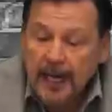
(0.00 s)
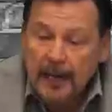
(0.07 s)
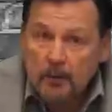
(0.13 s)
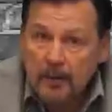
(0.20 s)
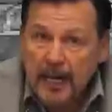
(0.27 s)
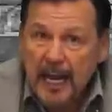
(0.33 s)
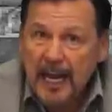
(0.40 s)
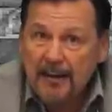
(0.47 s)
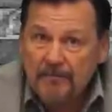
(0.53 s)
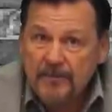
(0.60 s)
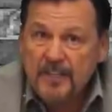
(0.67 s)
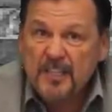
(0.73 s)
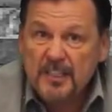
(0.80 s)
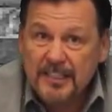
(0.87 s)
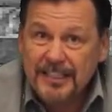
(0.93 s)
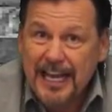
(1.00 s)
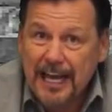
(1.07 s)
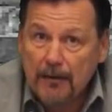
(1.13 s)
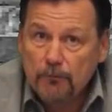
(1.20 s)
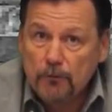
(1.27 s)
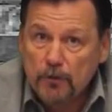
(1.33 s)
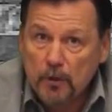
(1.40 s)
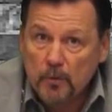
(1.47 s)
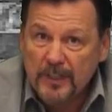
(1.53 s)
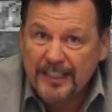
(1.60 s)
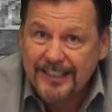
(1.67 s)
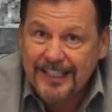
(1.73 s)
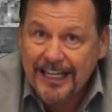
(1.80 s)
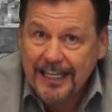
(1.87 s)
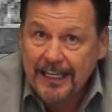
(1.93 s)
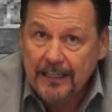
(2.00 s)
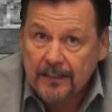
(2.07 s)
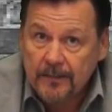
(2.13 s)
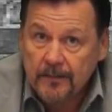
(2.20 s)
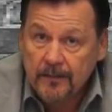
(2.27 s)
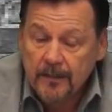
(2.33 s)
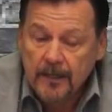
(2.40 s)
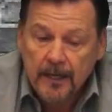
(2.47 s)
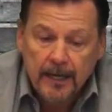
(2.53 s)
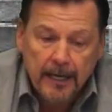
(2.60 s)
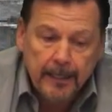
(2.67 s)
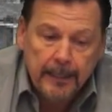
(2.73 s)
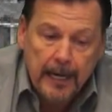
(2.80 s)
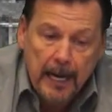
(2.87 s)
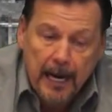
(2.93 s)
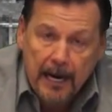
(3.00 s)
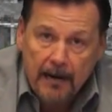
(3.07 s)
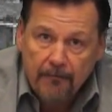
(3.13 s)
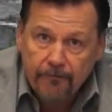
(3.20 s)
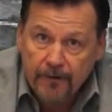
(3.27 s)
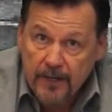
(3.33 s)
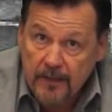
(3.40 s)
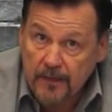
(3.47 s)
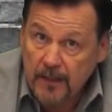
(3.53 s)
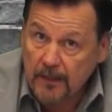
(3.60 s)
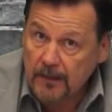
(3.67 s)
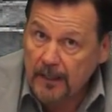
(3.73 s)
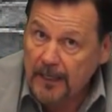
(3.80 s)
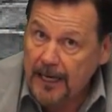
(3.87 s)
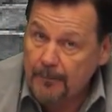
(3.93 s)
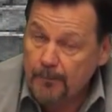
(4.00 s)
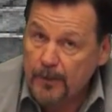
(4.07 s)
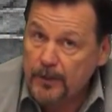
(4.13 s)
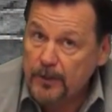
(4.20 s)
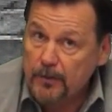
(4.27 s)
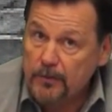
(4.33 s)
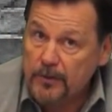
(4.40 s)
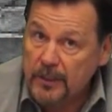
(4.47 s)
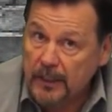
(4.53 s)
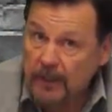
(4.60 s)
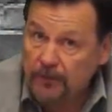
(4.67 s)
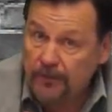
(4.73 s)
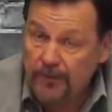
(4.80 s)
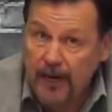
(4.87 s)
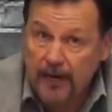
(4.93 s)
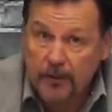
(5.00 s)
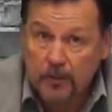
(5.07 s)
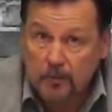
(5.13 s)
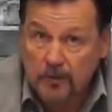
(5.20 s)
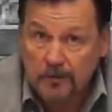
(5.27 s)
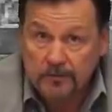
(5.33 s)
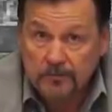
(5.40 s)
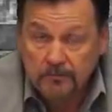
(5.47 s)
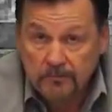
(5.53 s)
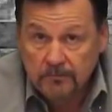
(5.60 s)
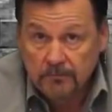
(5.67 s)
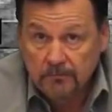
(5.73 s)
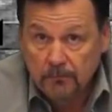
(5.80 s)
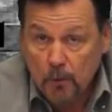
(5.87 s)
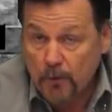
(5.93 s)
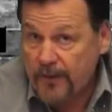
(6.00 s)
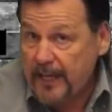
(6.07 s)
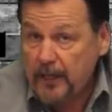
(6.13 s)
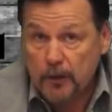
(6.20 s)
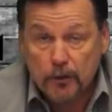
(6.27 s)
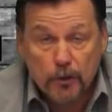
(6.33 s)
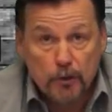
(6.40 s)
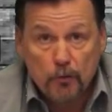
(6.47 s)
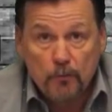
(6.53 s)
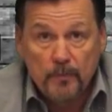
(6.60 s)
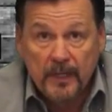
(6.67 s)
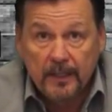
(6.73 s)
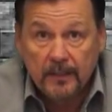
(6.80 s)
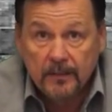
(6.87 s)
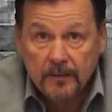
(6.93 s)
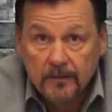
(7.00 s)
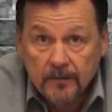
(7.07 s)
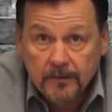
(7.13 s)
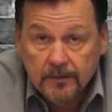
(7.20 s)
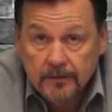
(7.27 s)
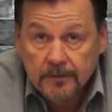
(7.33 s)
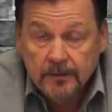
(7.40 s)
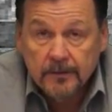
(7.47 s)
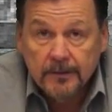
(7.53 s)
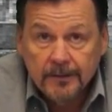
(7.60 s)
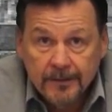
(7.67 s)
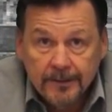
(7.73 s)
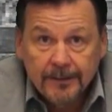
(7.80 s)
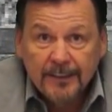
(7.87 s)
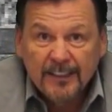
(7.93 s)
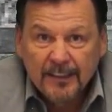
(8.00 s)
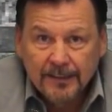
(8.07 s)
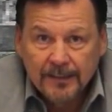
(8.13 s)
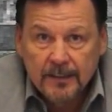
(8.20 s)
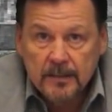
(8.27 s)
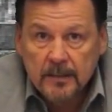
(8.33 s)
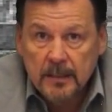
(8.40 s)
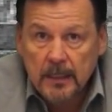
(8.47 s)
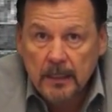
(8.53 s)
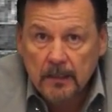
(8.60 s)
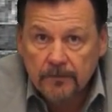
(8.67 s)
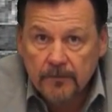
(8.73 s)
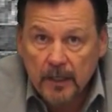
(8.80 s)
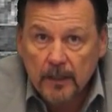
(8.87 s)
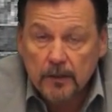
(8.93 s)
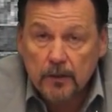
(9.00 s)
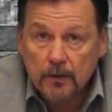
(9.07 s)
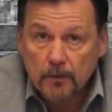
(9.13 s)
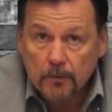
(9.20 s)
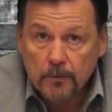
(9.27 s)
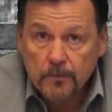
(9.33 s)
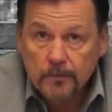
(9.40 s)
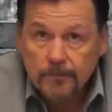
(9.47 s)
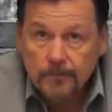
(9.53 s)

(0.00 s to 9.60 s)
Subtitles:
I would have this down to a T, and everything that I'm producing is factual, or they could sue me. Let's see if they do.